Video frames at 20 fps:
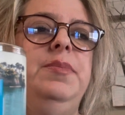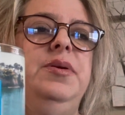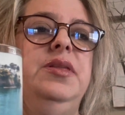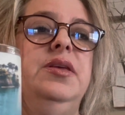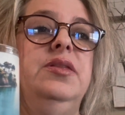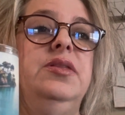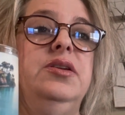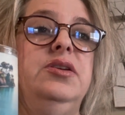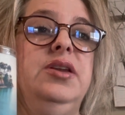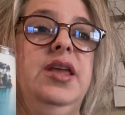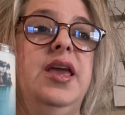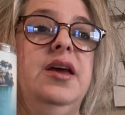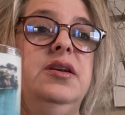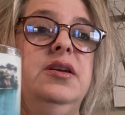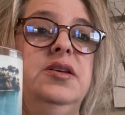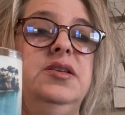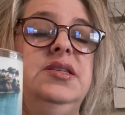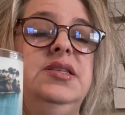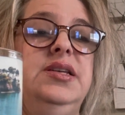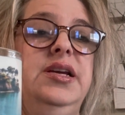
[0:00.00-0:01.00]
that the
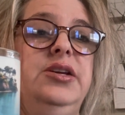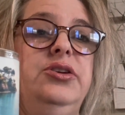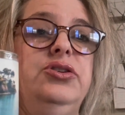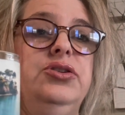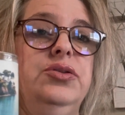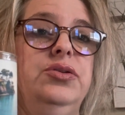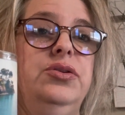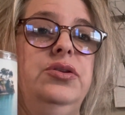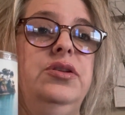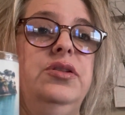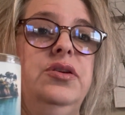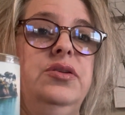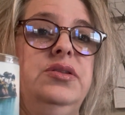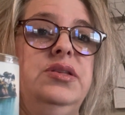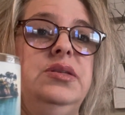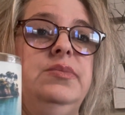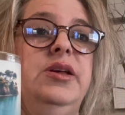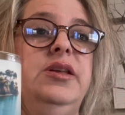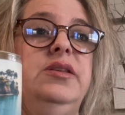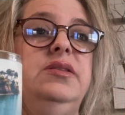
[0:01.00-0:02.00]
candle stayed true to those
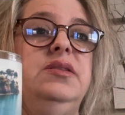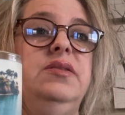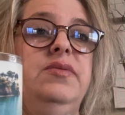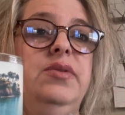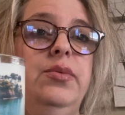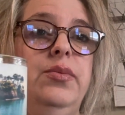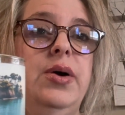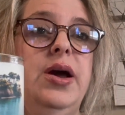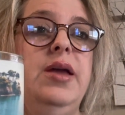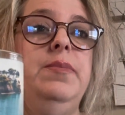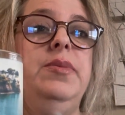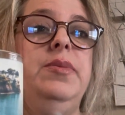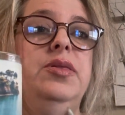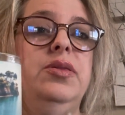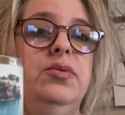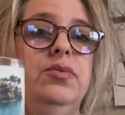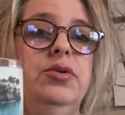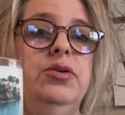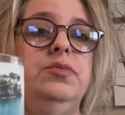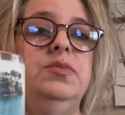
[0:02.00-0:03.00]
smells of the wipe and
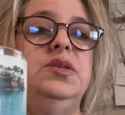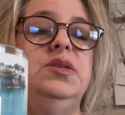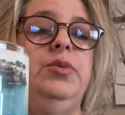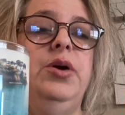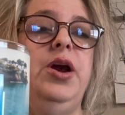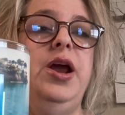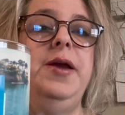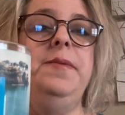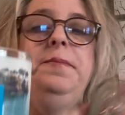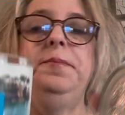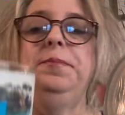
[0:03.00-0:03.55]
the room spray.